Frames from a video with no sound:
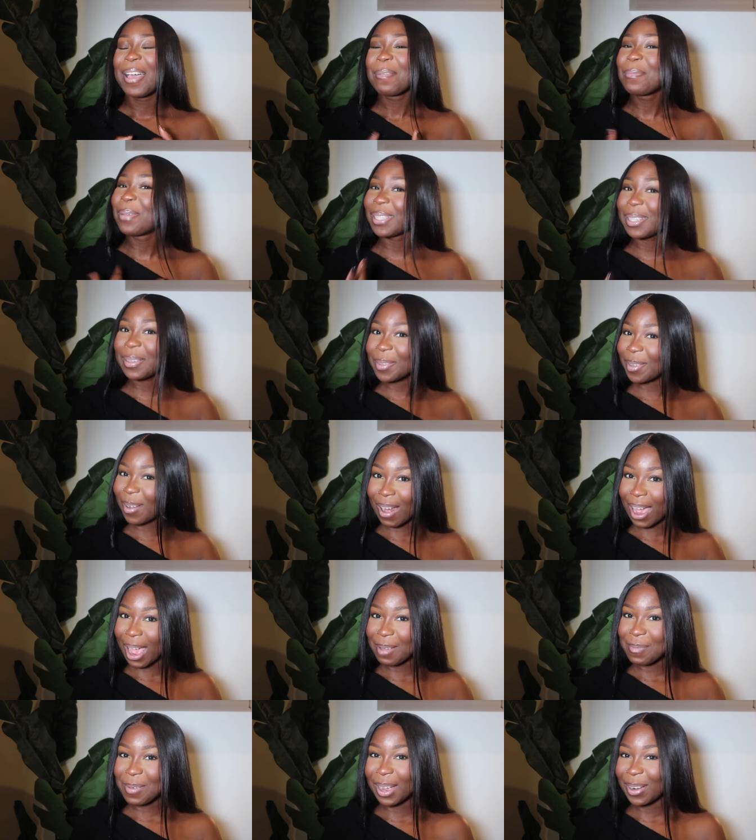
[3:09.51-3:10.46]
But
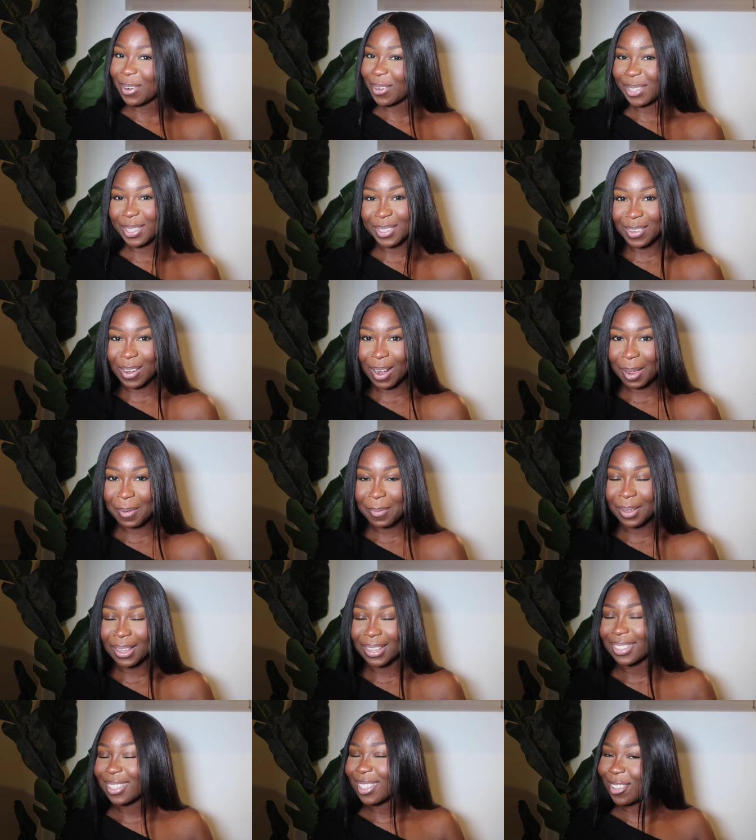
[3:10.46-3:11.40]
subscribe, why not subscribing?